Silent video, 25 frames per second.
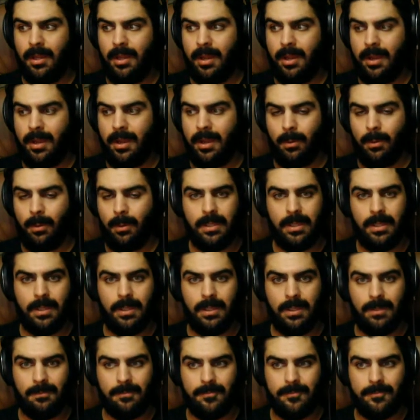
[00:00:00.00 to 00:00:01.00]
how
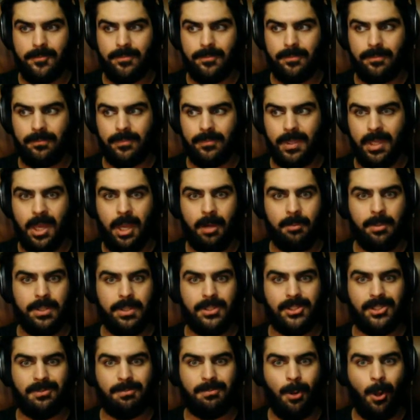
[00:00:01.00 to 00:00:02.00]
many
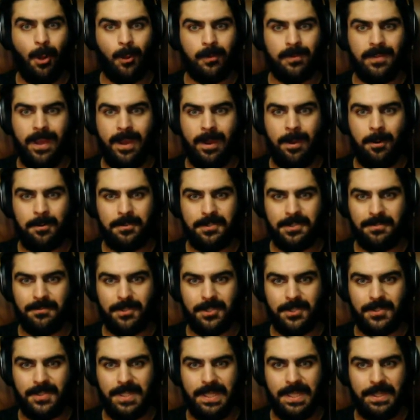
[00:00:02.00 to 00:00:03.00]
small towns have
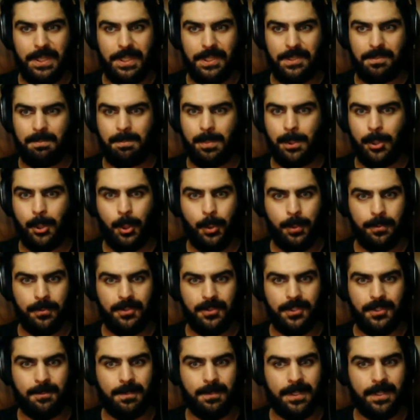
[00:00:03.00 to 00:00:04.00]
just seen these booms
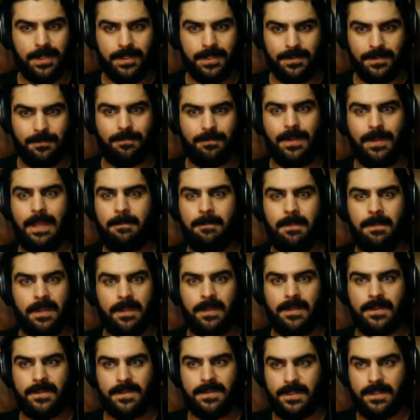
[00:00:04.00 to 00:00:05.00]
just because of vaping?
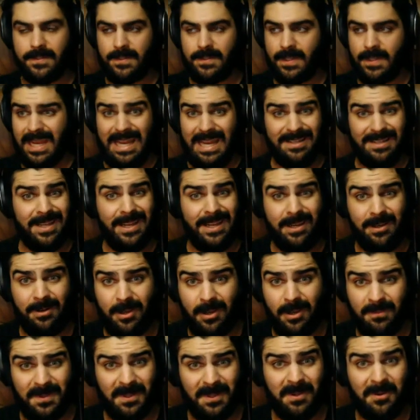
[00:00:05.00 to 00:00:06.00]
Because it's taken
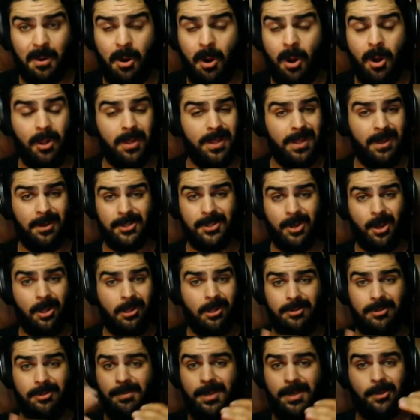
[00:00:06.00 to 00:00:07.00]
off. They're all, it's all
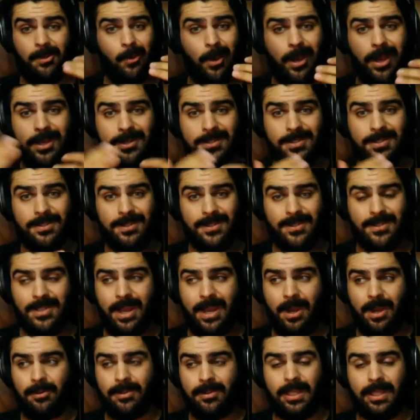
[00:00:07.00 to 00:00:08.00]
over the Midwest and the
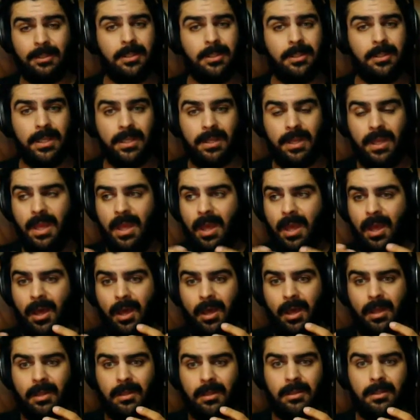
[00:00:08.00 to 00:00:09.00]
South. Like look at,
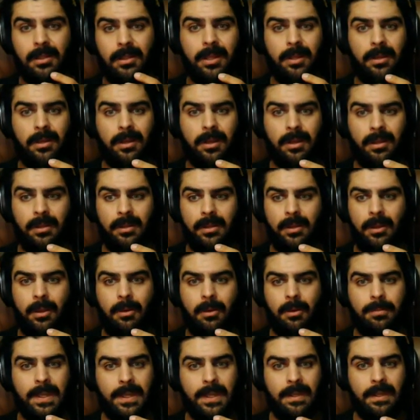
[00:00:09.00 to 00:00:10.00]

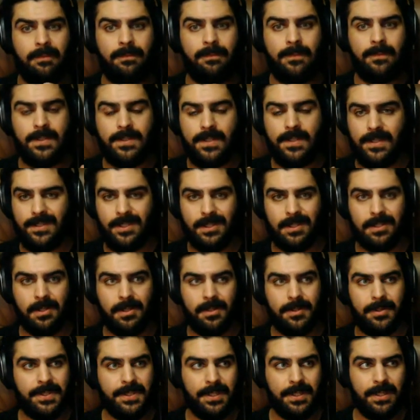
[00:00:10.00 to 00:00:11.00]
I'll be at VCC
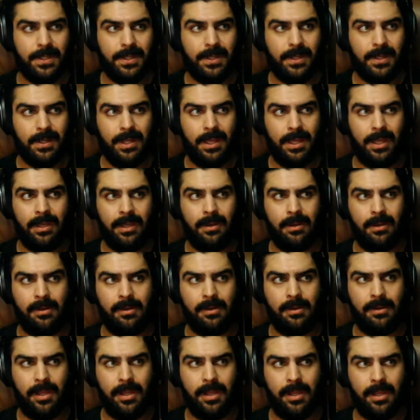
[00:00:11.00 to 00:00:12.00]
Tulsa in
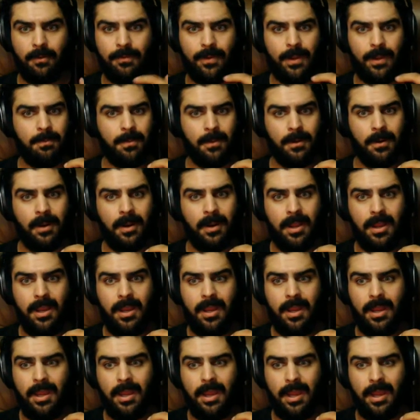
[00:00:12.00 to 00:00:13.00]
November,
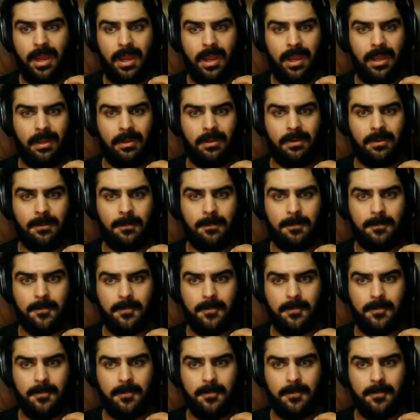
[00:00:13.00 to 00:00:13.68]
and